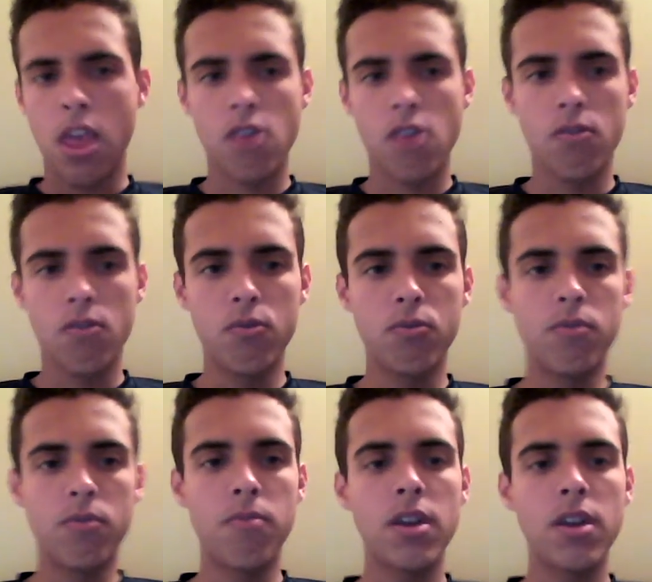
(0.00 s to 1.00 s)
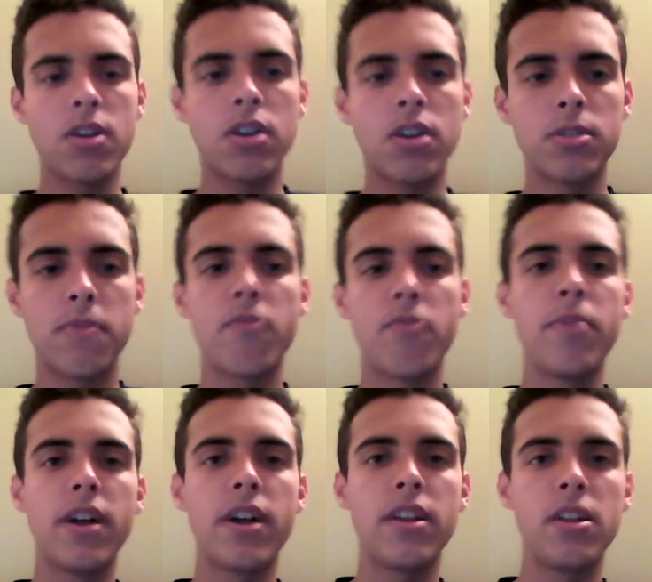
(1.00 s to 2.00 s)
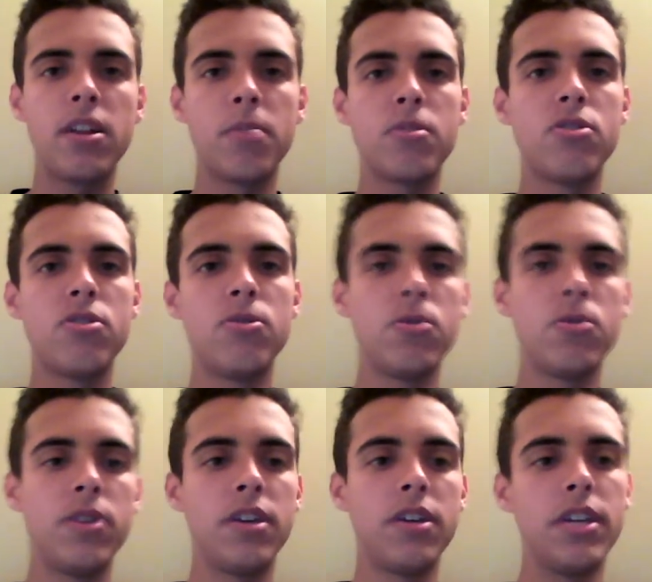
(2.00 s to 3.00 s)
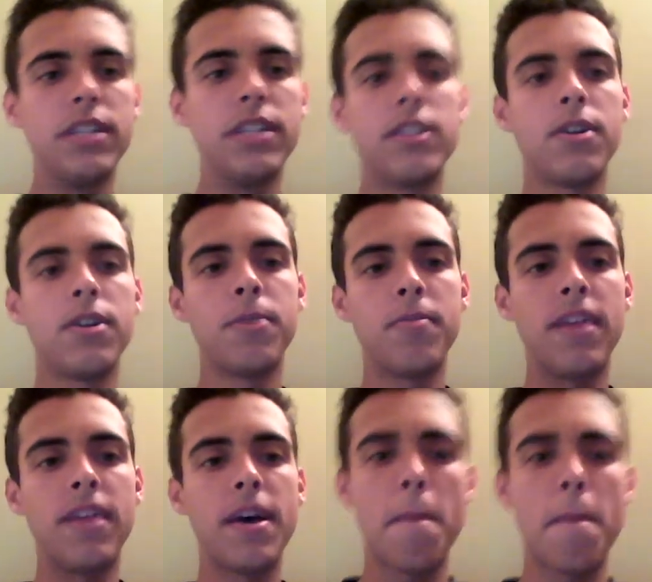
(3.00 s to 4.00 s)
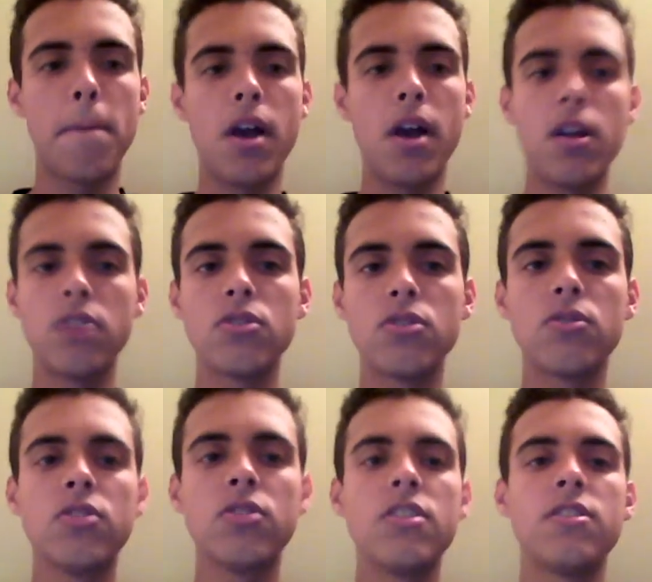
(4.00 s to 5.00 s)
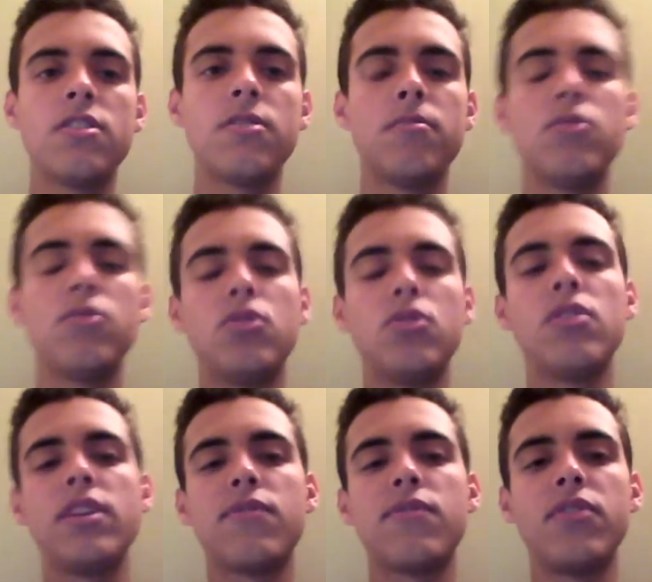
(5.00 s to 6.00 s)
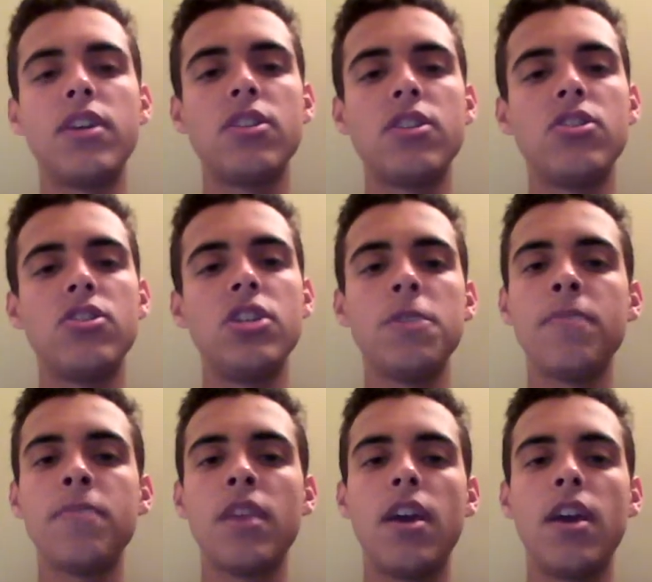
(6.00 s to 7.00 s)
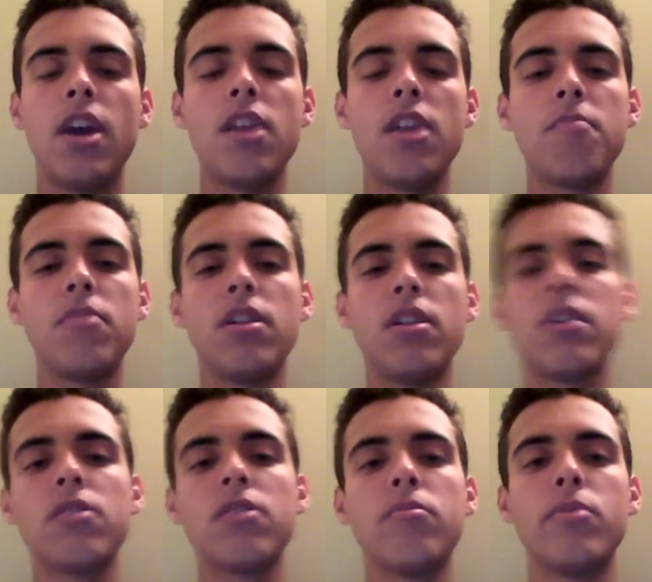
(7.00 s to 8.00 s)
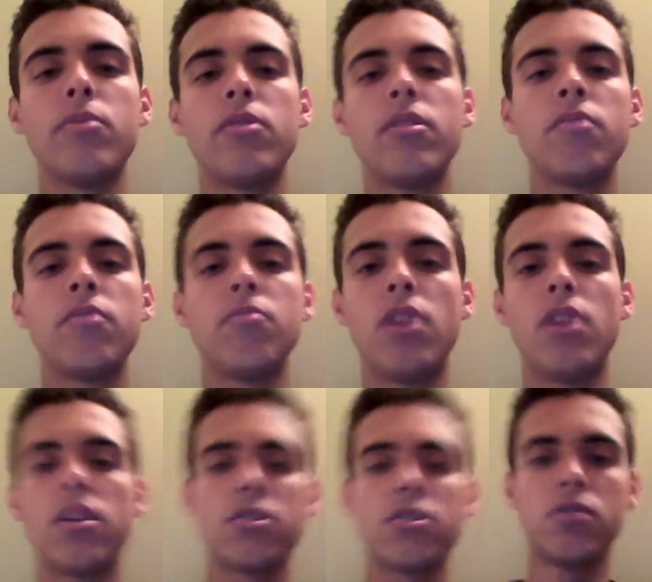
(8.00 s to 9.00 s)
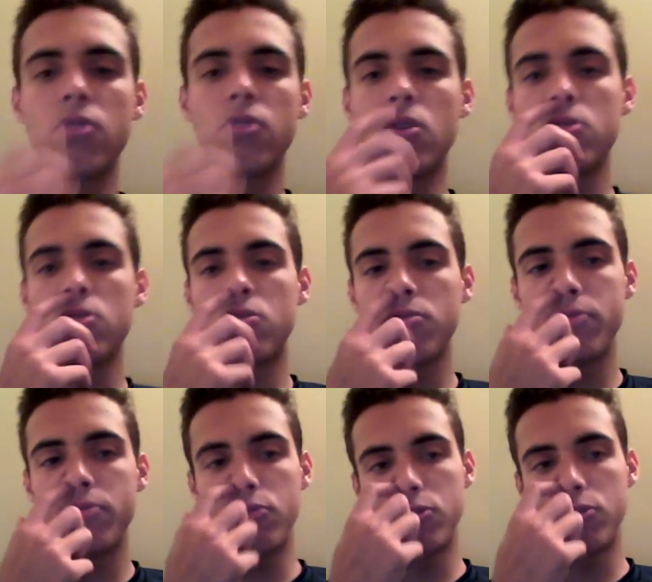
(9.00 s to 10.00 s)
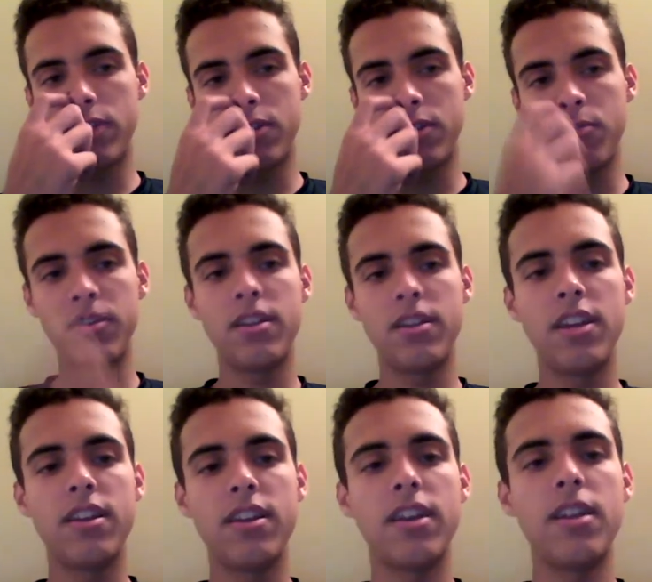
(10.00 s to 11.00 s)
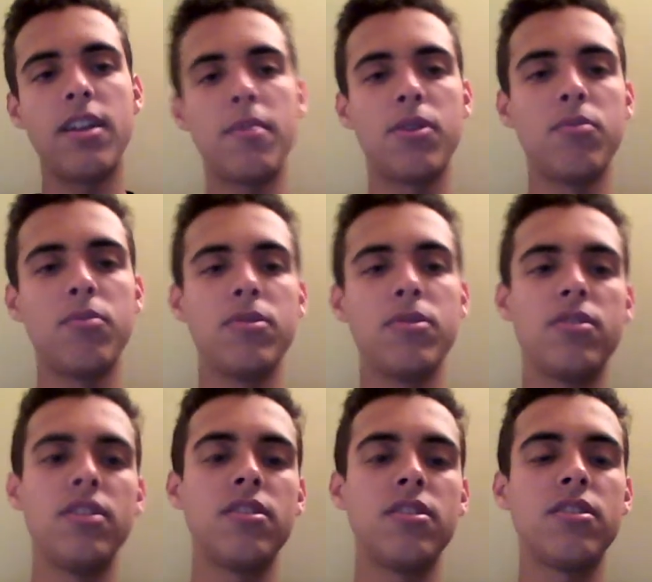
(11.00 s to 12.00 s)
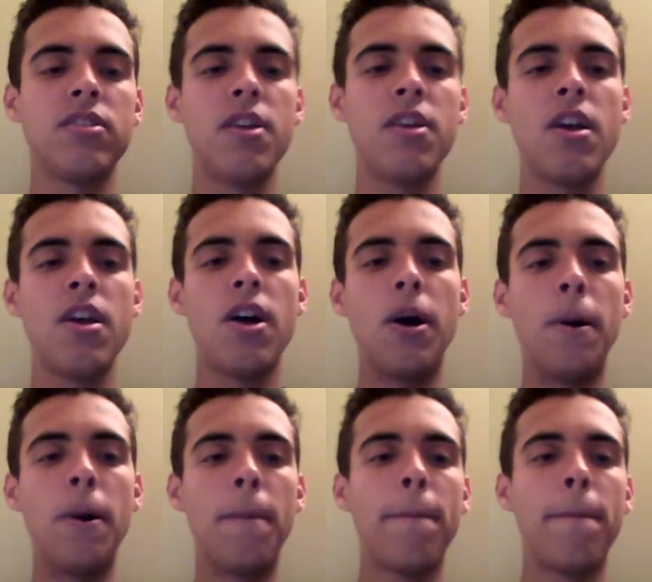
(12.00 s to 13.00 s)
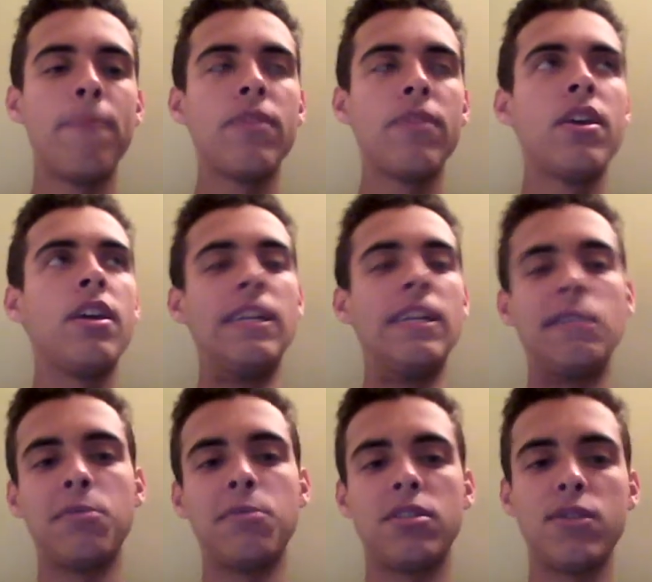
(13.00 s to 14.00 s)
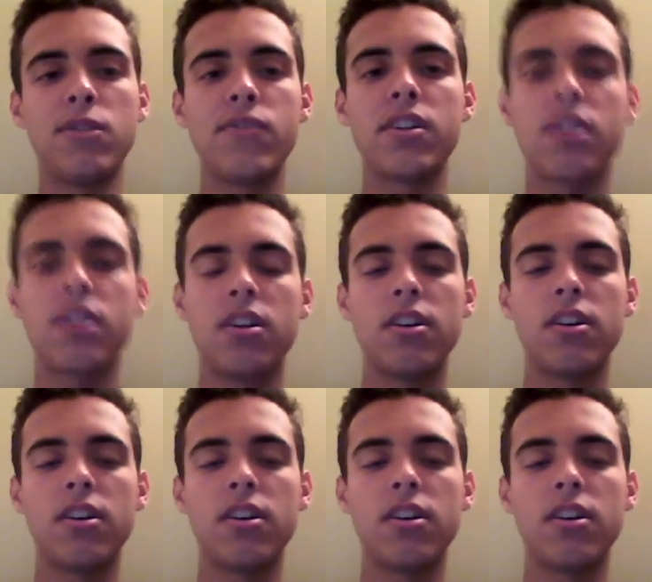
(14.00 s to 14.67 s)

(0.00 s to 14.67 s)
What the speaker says: So, the main concept for big idea number two is that biological systems utilize free energy and molecular building blocks to grow, to reproduce, and to maintain dynamic homeostasis. Um, in specific,